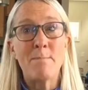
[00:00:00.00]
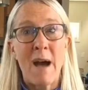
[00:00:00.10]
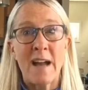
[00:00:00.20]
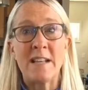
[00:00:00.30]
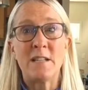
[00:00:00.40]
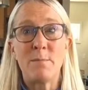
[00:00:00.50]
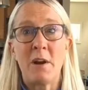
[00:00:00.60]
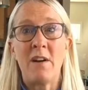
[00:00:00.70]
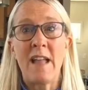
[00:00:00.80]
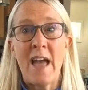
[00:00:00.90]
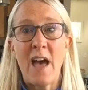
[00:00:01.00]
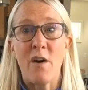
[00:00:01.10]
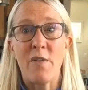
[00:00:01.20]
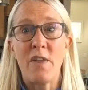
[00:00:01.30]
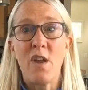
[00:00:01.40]
body, spirit
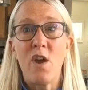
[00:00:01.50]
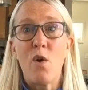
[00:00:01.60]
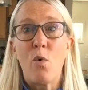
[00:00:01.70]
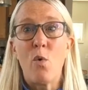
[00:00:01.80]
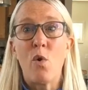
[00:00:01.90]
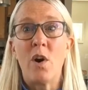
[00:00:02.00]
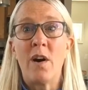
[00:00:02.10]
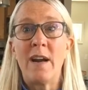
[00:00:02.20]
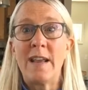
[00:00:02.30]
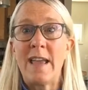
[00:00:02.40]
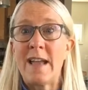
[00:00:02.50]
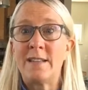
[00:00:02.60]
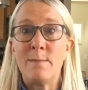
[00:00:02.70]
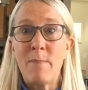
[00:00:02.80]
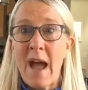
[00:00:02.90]
health, or
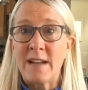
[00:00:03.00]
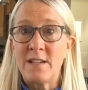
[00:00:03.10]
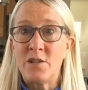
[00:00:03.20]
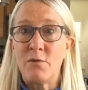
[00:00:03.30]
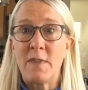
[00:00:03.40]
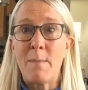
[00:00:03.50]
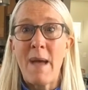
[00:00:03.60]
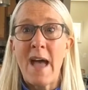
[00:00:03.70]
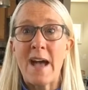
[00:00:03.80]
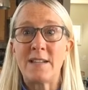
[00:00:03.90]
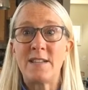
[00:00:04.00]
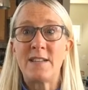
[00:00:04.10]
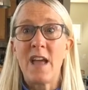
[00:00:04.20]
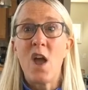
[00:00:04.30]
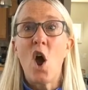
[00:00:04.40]
has impacted you in the
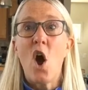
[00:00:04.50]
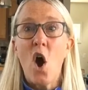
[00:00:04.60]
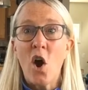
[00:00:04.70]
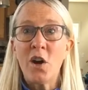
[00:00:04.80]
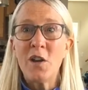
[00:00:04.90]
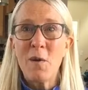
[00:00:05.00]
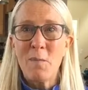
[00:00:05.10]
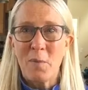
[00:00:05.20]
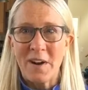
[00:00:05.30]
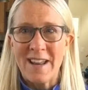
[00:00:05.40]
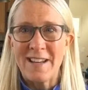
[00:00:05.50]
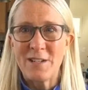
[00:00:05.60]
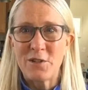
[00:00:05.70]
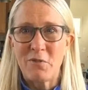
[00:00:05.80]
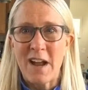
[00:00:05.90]
past. Are you bringing
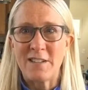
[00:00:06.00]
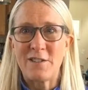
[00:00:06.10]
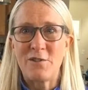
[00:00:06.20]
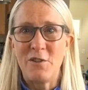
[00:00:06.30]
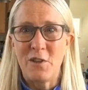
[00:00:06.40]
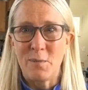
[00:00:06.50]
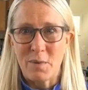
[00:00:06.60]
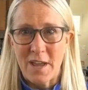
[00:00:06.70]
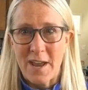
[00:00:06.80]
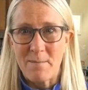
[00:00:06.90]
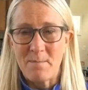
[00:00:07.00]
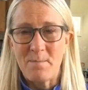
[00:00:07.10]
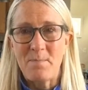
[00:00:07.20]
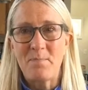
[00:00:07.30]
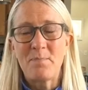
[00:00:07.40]
stress to the plate?
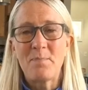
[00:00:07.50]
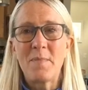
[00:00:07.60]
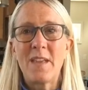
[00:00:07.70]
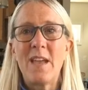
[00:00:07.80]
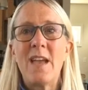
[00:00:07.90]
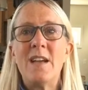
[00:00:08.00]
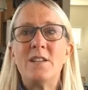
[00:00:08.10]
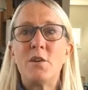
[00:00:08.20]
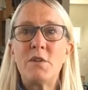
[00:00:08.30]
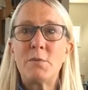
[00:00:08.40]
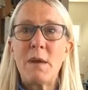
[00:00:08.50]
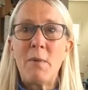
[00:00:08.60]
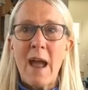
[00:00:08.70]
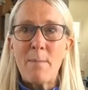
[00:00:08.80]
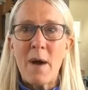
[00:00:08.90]
So as we
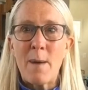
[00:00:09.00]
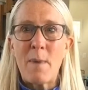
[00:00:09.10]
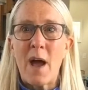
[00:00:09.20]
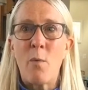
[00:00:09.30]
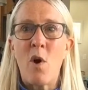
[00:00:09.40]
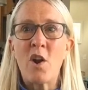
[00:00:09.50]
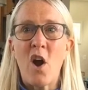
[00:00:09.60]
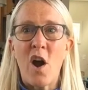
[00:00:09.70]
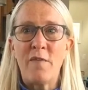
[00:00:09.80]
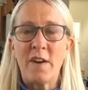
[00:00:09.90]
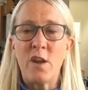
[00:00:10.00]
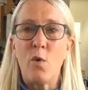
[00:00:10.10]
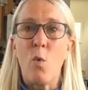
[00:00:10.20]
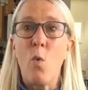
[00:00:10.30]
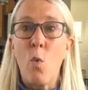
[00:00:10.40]
wrap up, I want to offer you
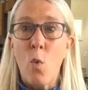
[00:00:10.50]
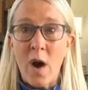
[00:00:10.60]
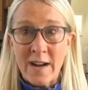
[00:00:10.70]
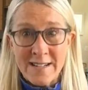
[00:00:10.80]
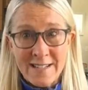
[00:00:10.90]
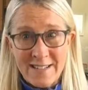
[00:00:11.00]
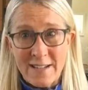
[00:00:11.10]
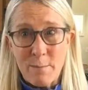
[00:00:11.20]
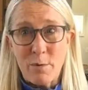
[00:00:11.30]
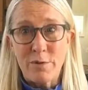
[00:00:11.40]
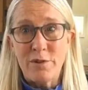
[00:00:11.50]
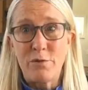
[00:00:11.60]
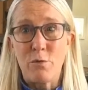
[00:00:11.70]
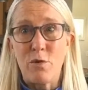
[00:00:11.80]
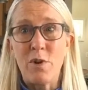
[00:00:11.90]
one simple
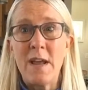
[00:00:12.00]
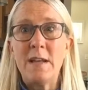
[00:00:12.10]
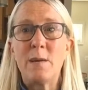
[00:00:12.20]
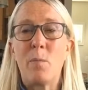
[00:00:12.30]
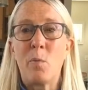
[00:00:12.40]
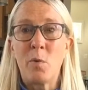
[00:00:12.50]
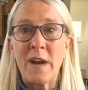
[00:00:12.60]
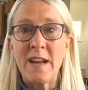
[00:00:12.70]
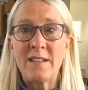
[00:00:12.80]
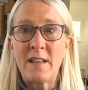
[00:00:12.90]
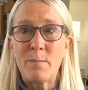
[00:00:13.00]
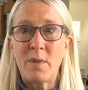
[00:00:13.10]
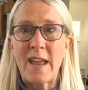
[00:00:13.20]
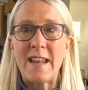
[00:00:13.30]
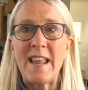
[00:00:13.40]
tool to bring to the
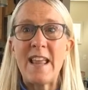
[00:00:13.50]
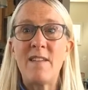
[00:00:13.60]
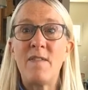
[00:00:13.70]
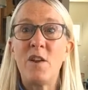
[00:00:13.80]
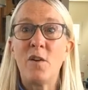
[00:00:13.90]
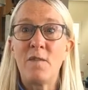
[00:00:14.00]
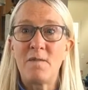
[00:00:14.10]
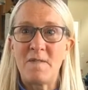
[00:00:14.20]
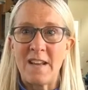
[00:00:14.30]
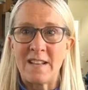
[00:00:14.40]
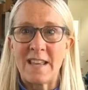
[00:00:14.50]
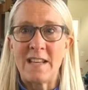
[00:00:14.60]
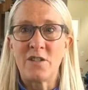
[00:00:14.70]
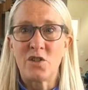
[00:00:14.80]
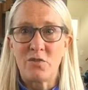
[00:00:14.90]
plate if you're
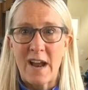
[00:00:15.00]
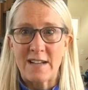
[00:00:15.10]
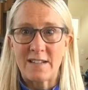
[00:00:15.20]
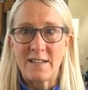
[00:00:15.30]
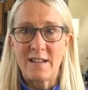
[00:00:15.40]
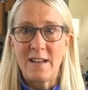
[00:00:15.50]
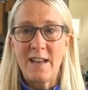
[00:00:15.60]
feeling stressed.